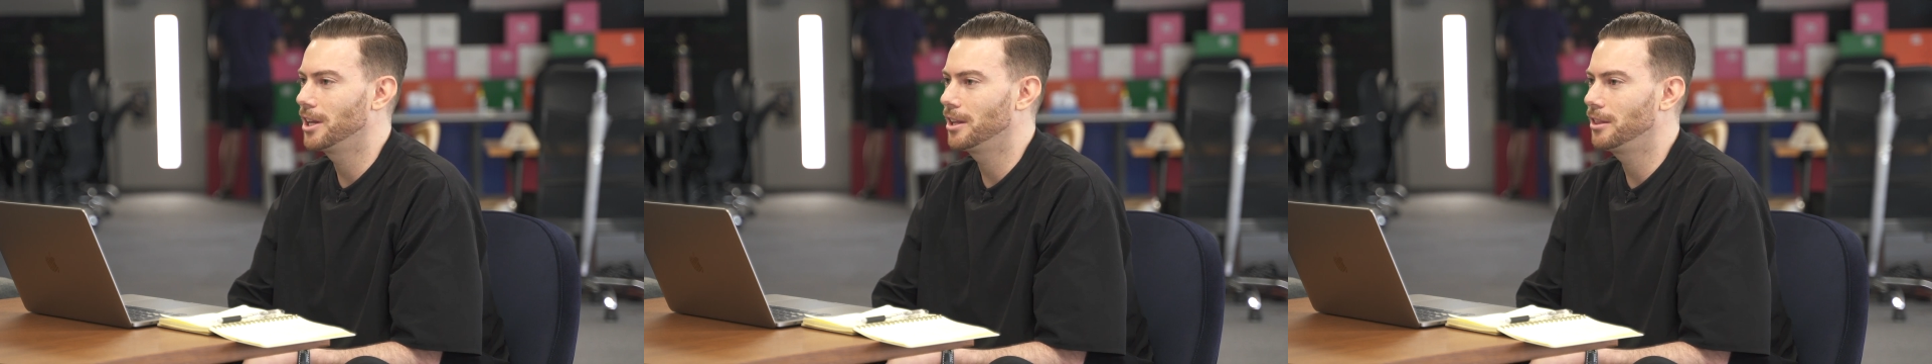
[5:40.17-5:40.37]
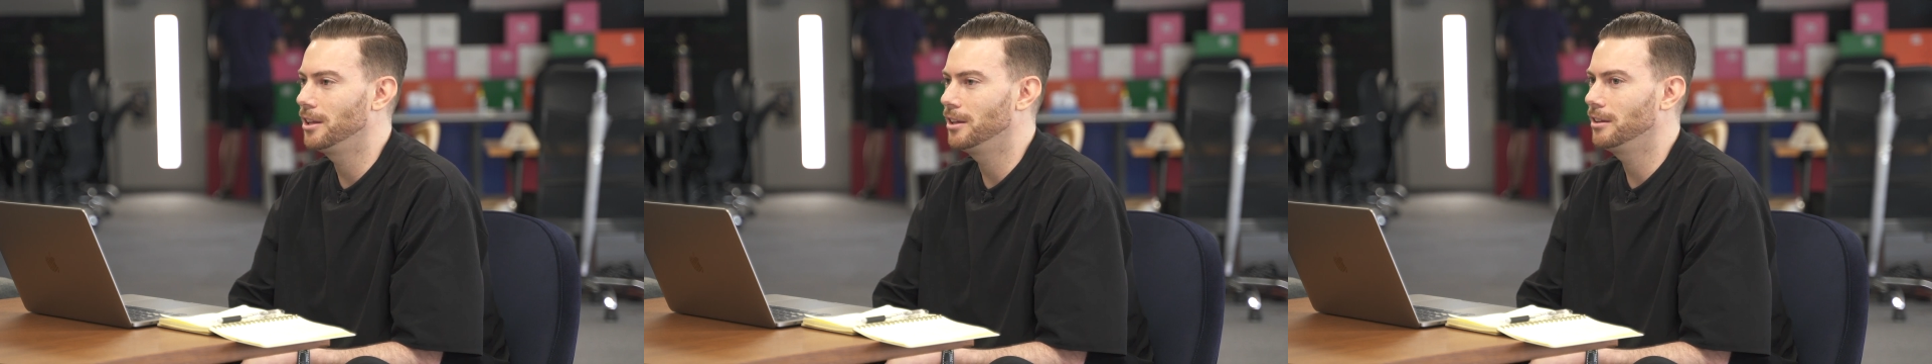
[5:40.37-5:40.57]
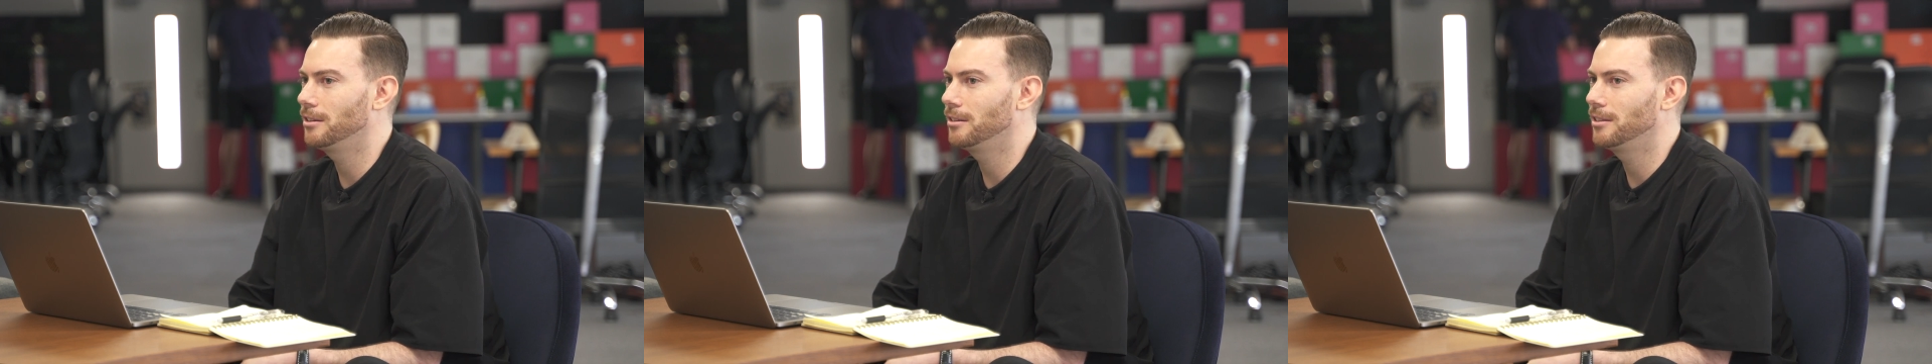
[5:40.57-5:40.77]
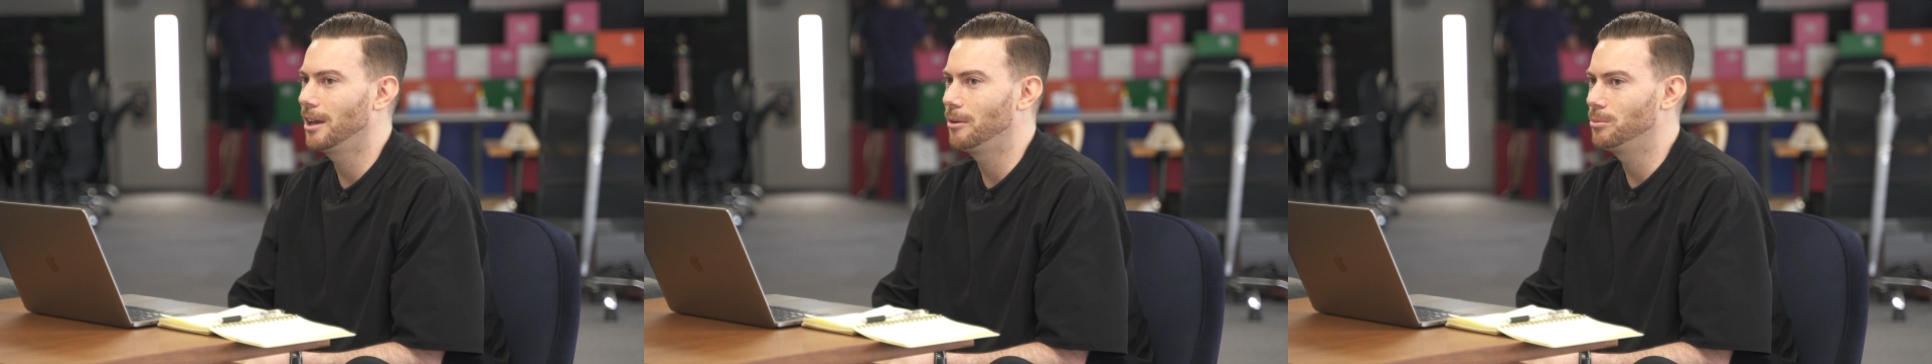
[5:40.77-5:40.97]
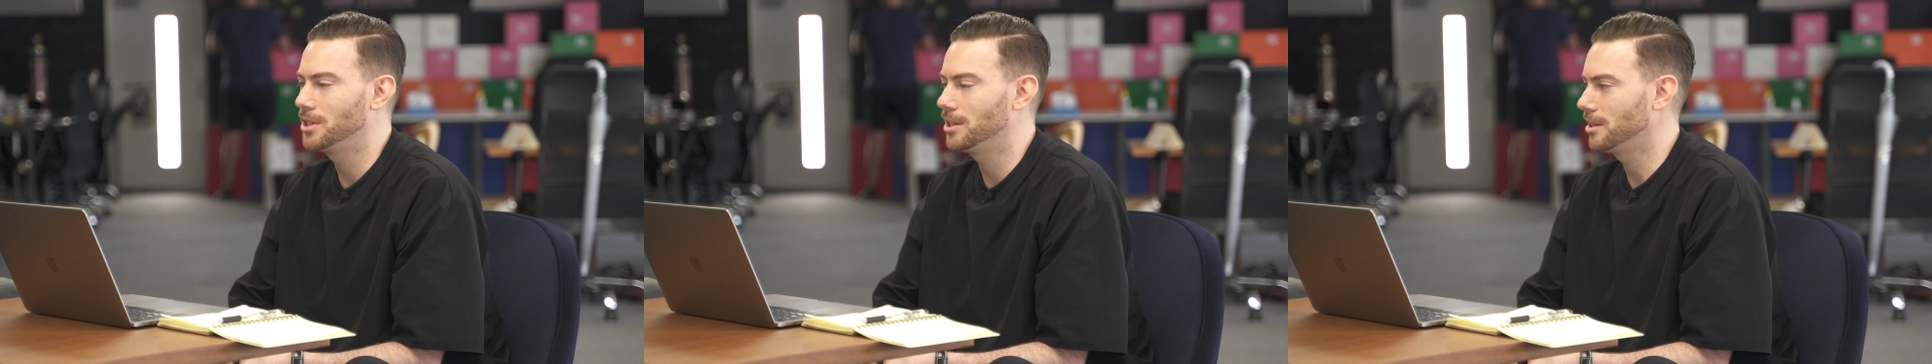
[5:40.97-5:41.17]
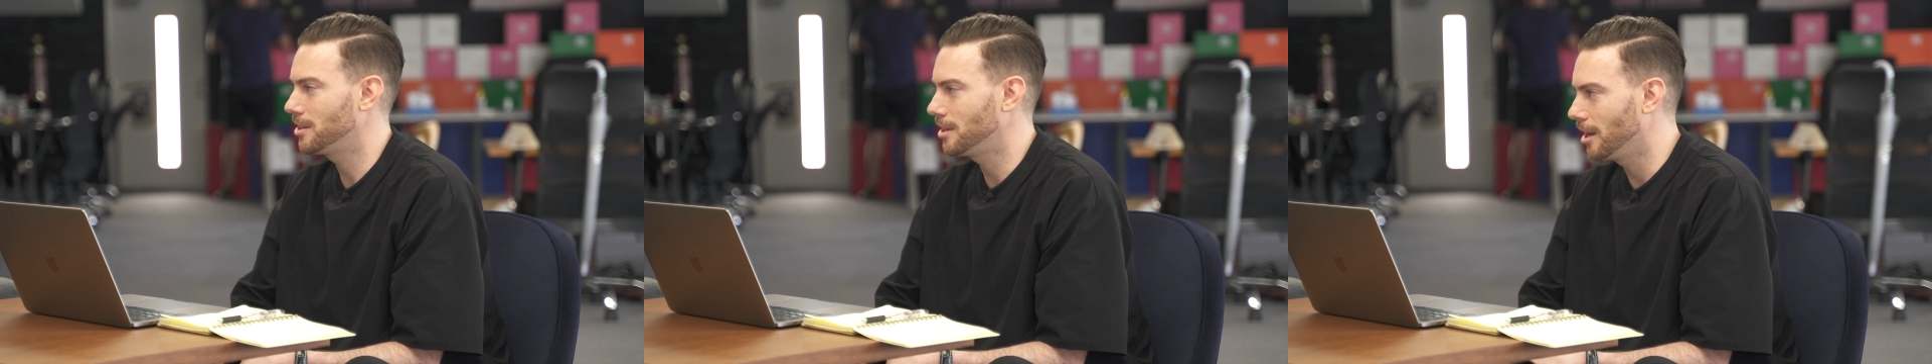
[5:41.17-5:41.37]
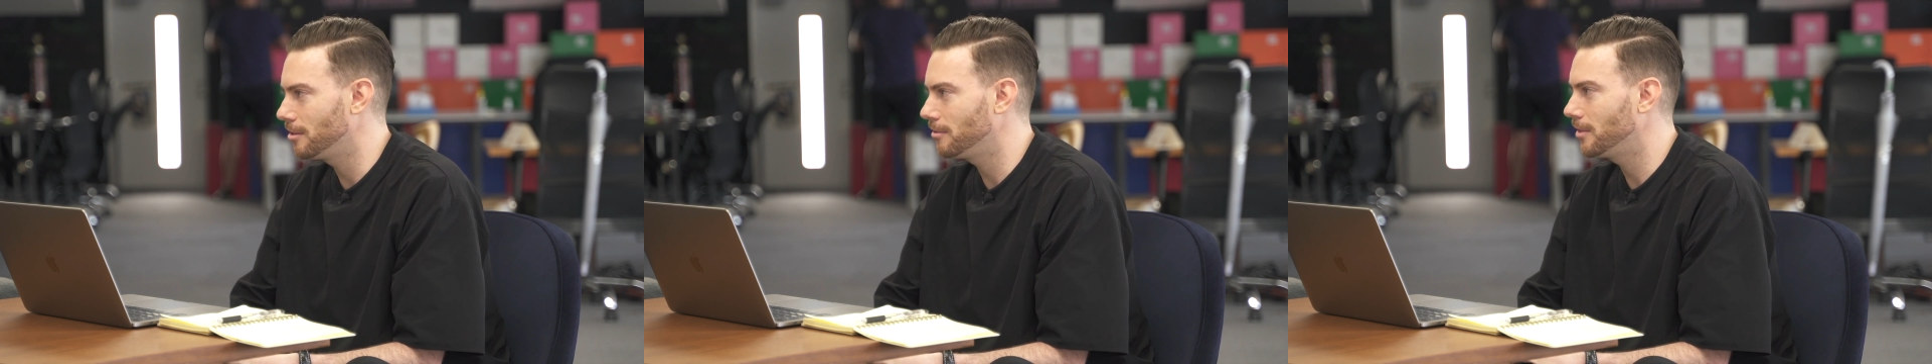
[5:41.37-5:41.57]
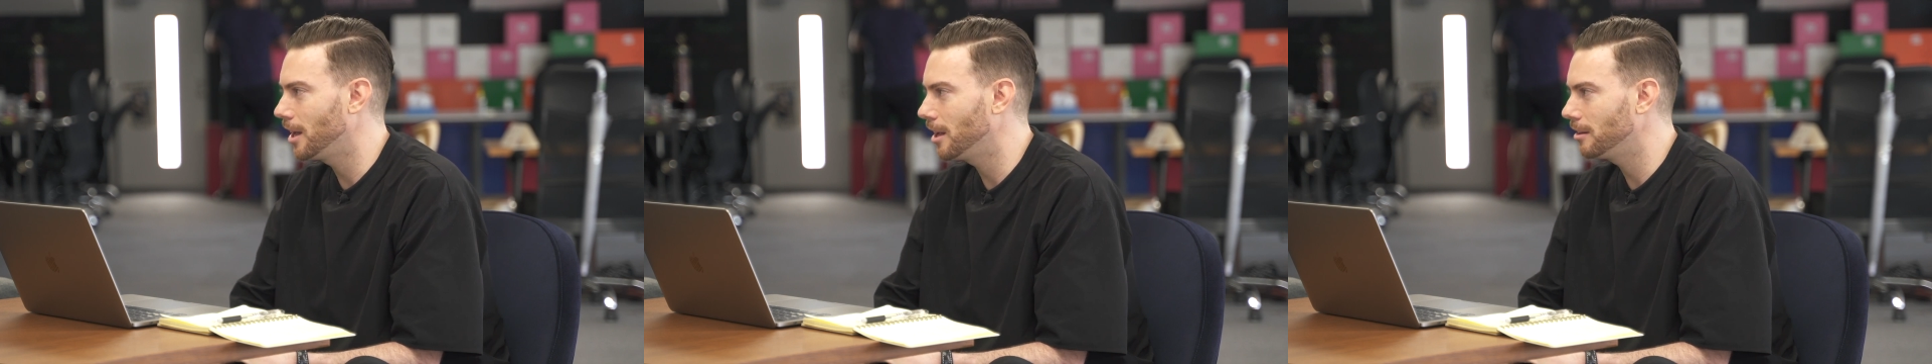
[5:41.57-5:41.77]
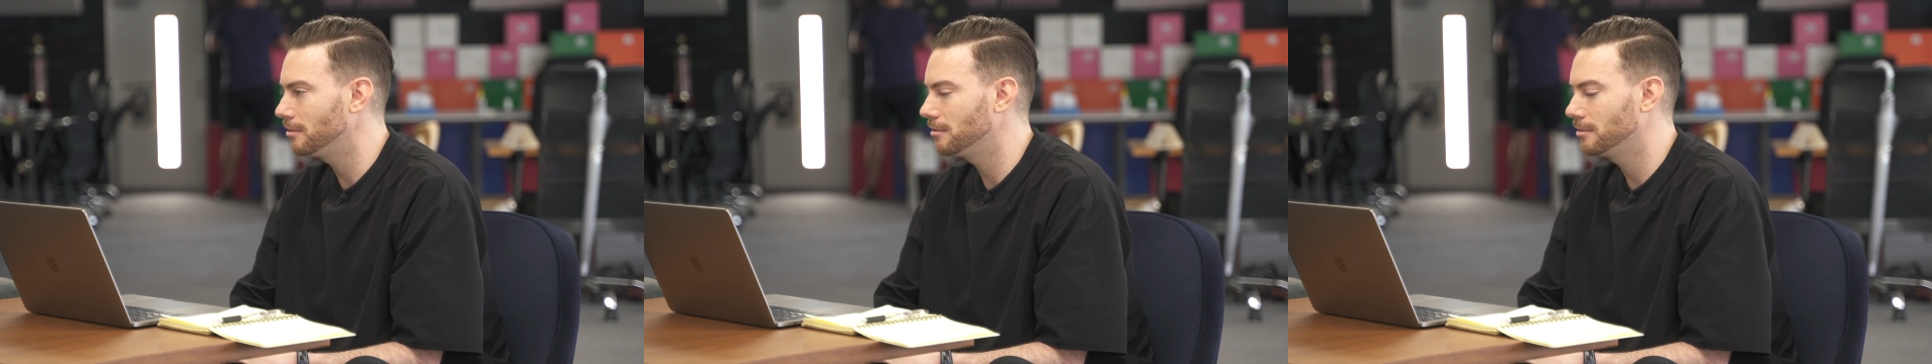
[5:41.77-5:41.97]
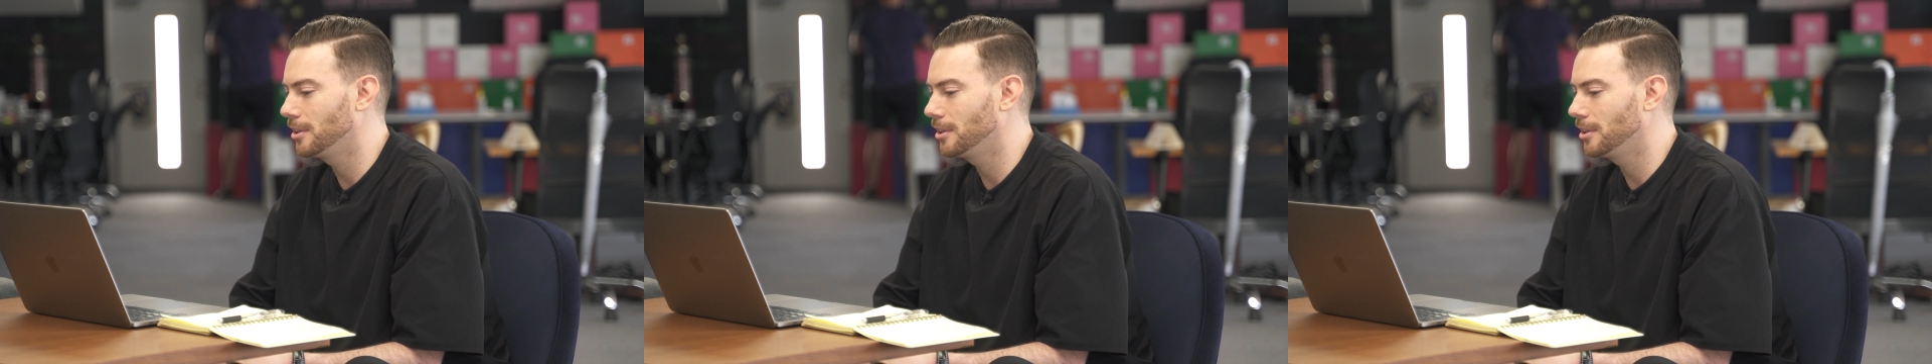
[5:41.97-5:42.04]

and I think that was the start of that.